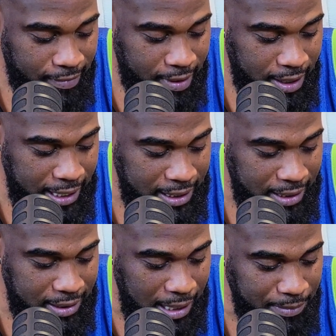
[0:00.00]
he did
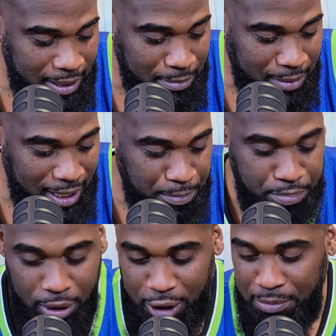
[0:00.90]
something to me,
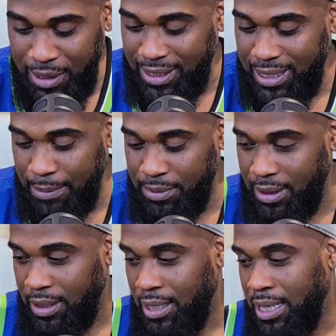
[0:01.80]
pushed me or something.
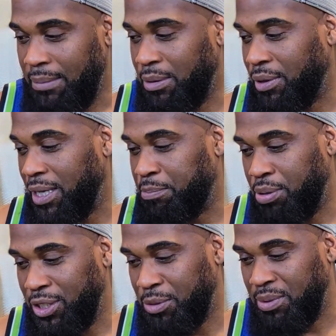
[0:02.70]
But when he
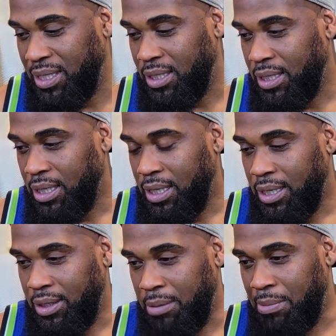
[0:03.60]
pushed me,
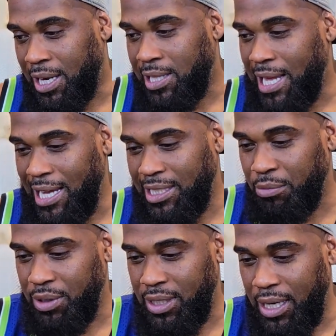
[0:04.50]
my closet
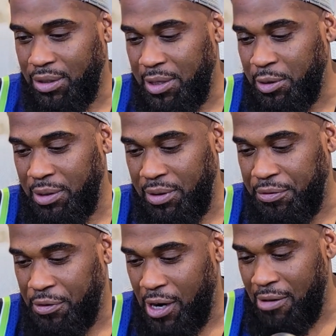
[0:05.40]
was there. So I was living in
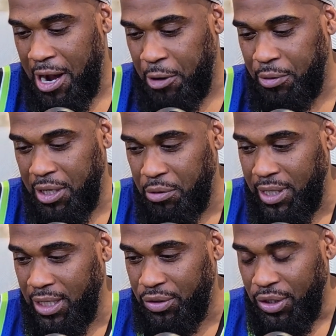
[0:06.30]
Far Rockaway,
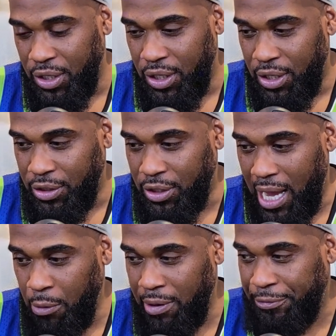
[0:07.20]
Queens. So I
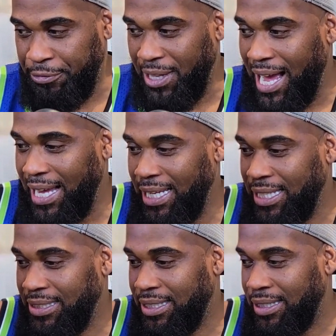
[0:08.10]
went flying
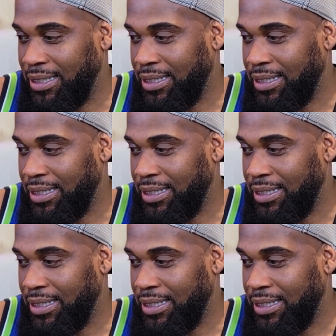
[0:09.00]
into the